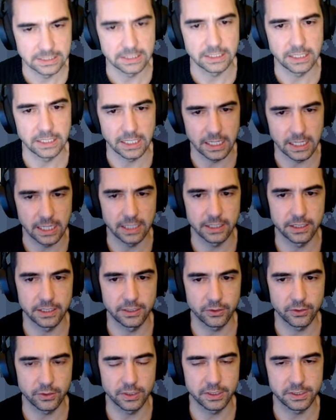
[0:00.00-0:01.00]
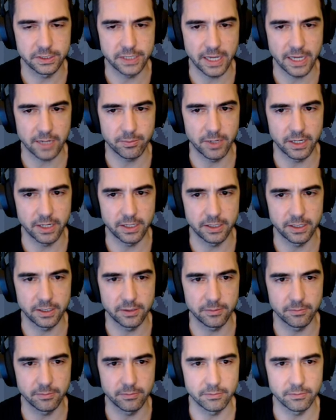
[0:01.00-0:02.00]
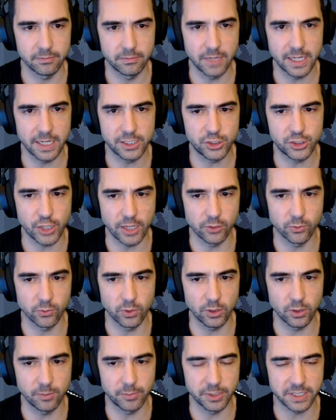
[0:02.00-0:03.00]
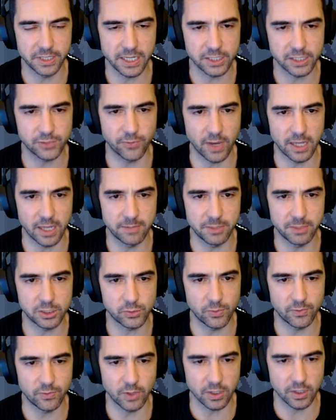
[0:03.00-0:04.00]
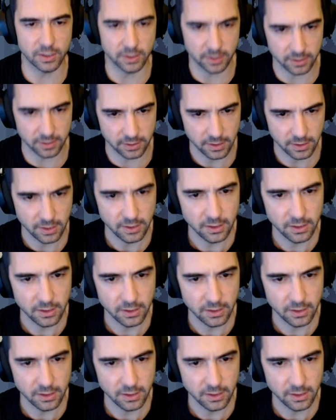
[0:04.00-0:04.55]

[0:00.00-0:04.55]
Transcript: Yeah, they're gonna attack my my general, but that's fine because we've got a,